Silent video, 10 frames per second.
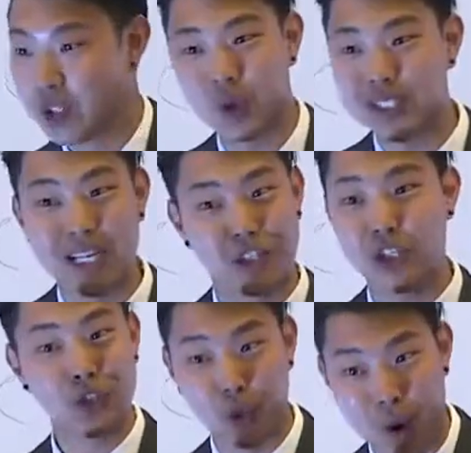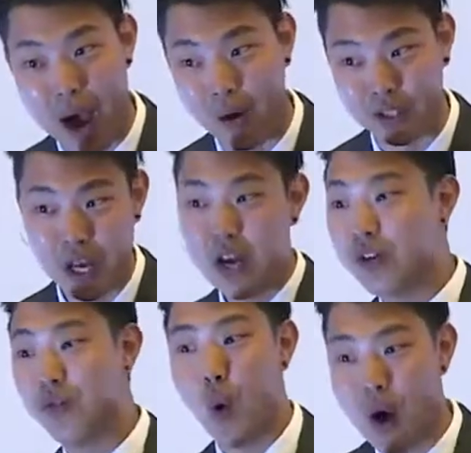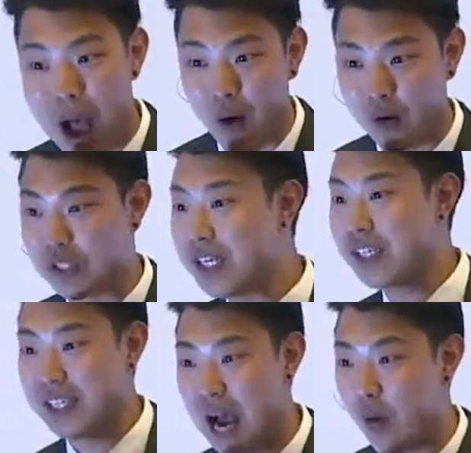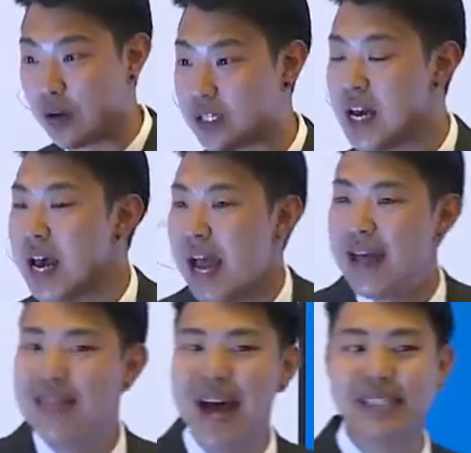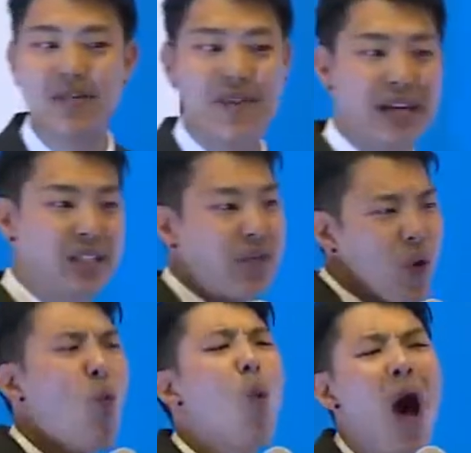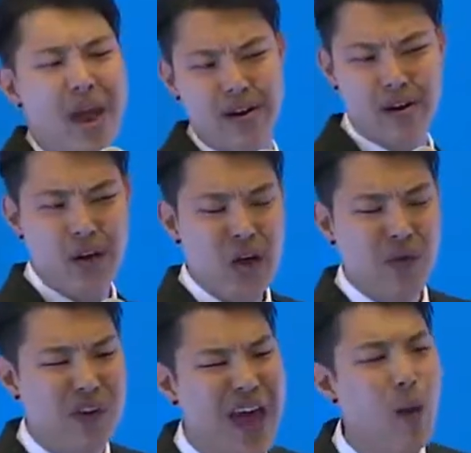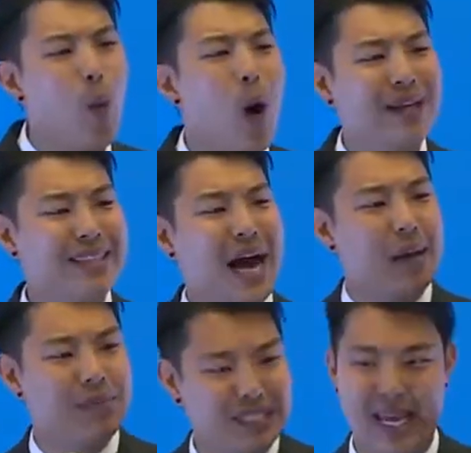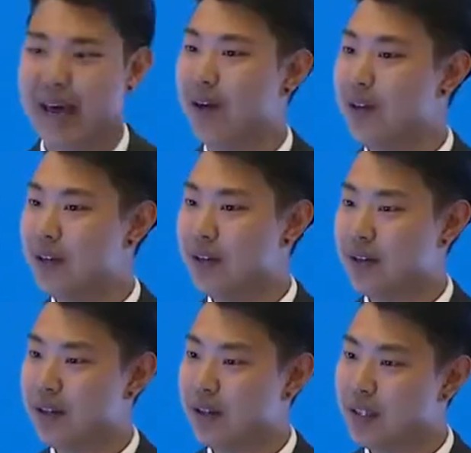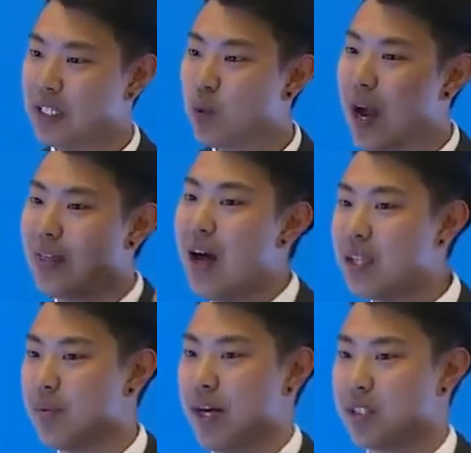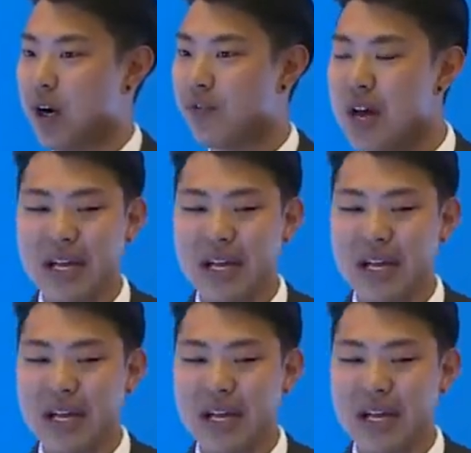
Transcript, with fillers: So, it's not just two hours, four hours, six hours. And that's invested for what? For that one time sale? That's what I thought to myself.